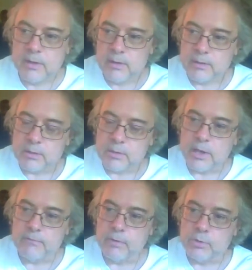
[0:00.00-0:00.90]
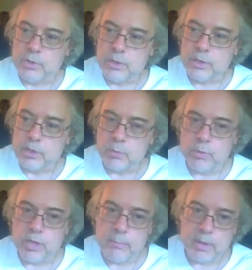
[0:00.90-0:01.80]
that's kind of interesting is that when
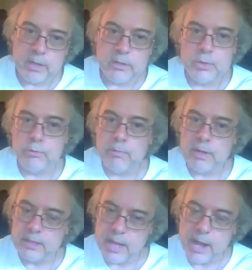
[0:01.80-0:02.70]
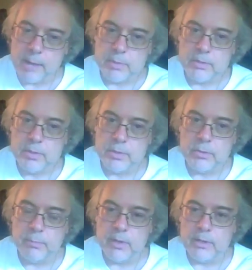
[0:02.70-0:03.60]
they begin to readapt to and
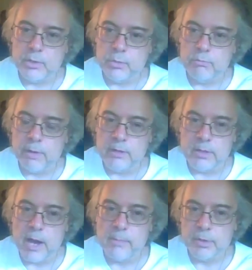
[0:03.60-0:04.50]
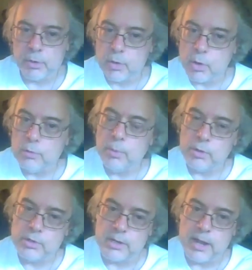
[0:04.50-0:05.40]
begin to readopt their cult
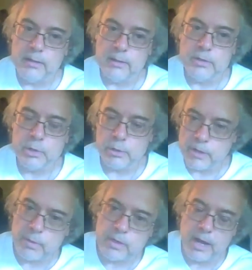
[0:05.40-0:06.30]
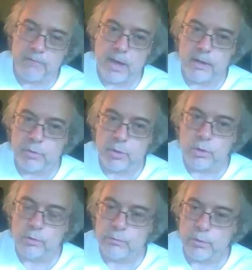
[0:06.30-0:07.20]
personalities, you know, they've been kind of out of the
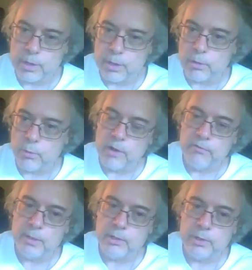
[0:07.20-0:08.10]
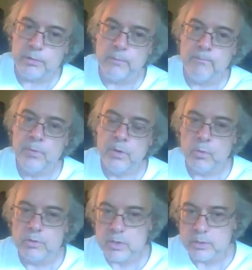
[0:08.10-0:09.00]
cult for a year and away from each other.
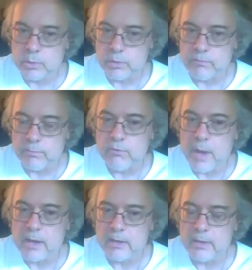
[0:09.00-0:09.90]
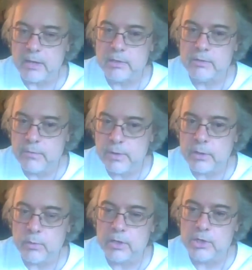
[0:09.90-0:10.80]
Once they sort of move back into that sphere with
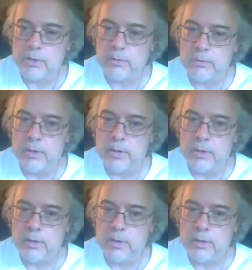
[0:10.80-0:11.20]
each other,